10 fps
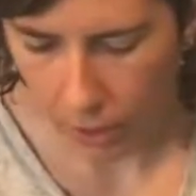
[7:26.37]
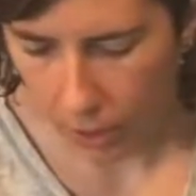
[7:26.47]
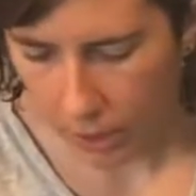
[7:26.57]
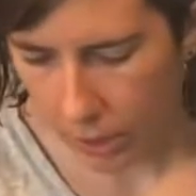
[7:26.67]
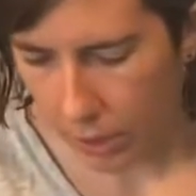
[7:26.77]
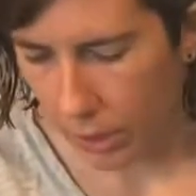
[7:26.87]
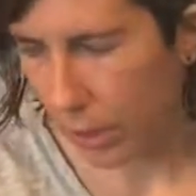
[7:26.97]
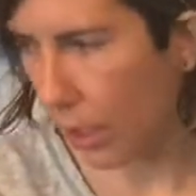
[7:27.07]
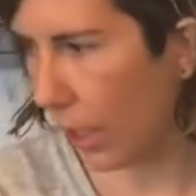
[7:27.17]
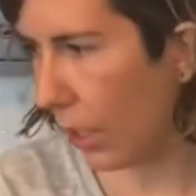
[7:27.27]
got a
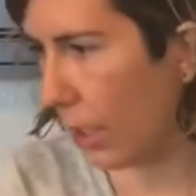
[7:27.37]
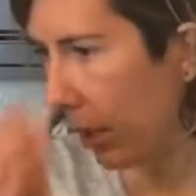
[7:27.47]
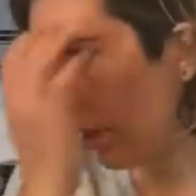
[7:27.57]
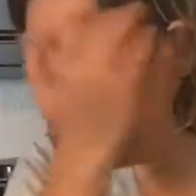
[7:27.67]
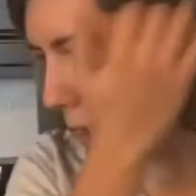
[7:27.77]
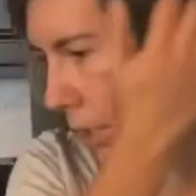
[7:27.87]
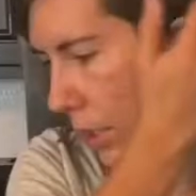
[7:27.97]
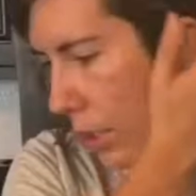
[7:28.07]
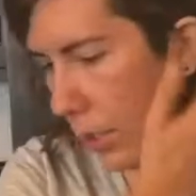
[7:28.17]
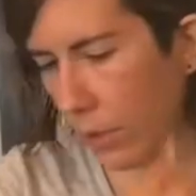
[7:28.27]
scale
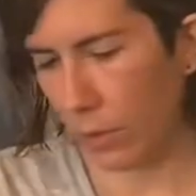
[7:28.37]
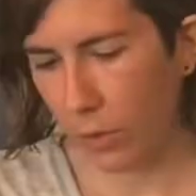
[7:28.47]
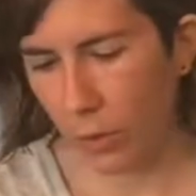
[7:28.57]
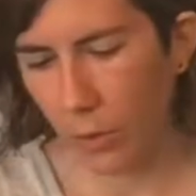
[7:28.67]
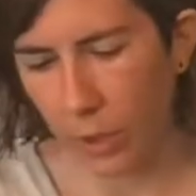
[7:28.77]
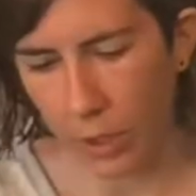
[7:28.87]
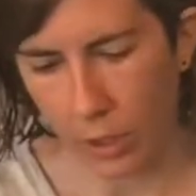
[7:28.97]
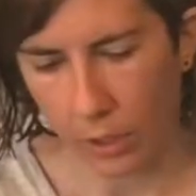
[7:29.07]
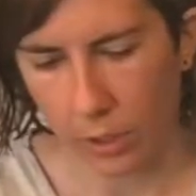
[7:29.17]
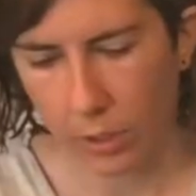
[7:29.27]
here. Don't know where
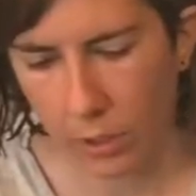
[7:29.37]
the